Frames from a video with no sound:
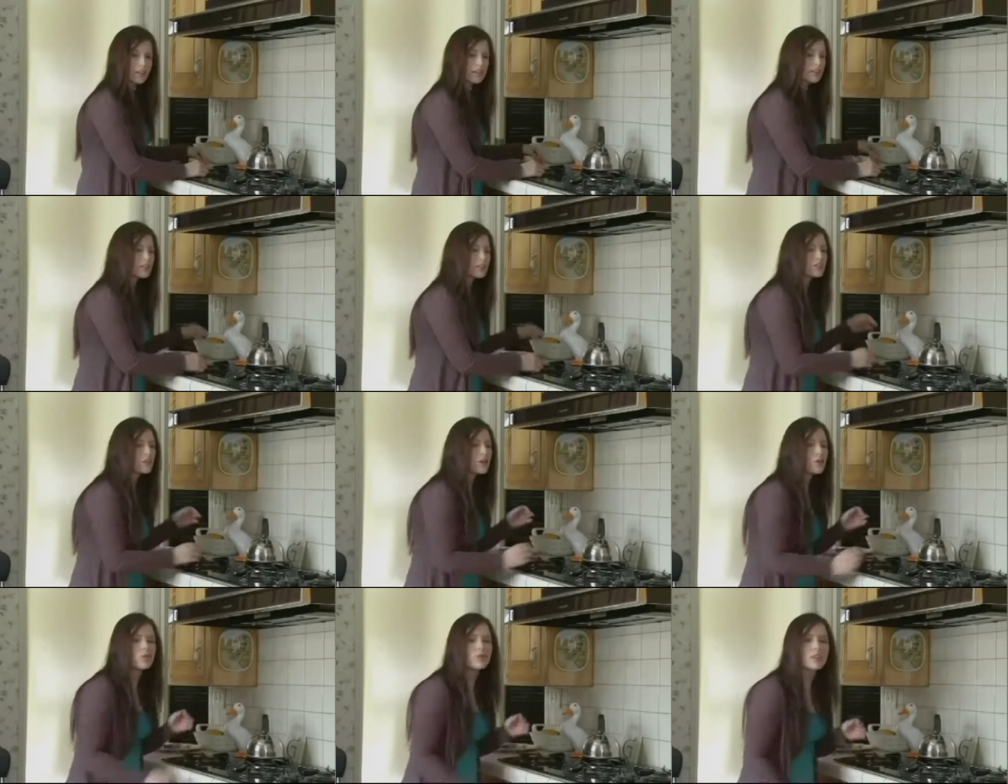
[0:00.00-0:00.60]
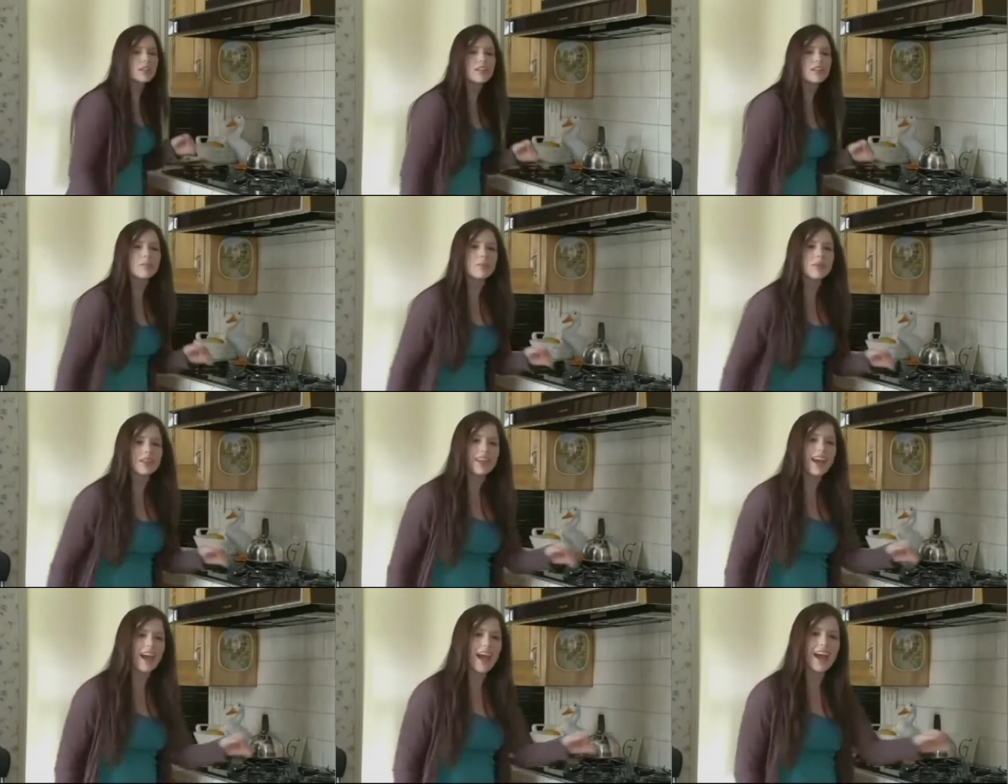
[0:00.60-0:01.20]
Don't give me
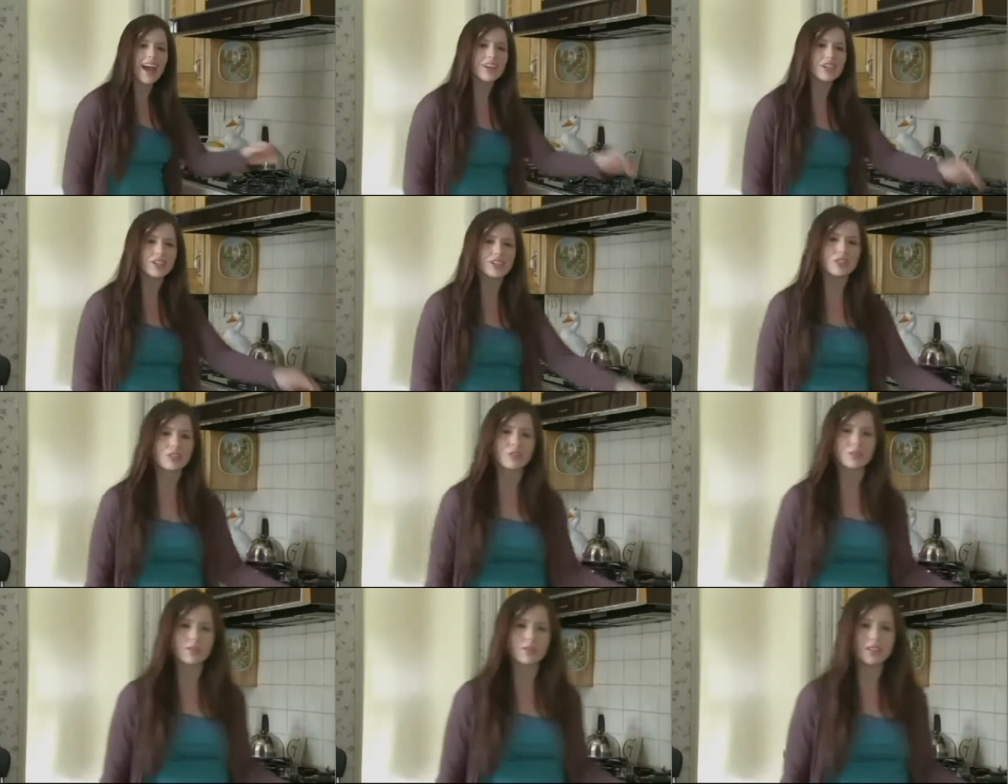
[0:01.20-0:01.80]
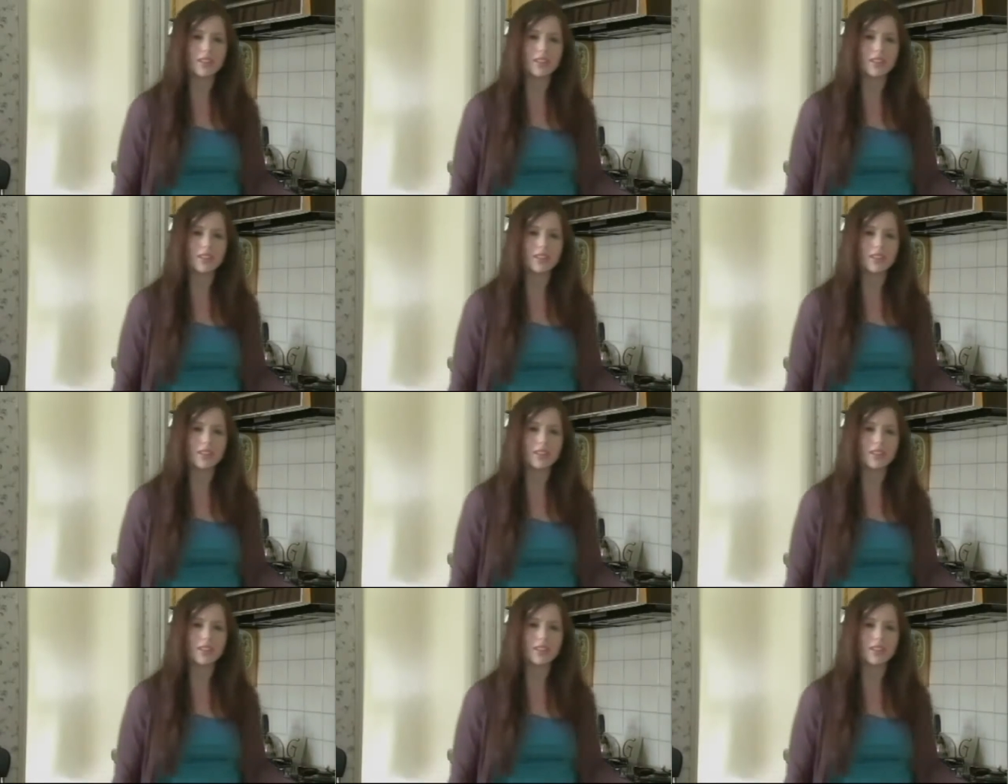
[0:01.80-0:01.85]
that attitude.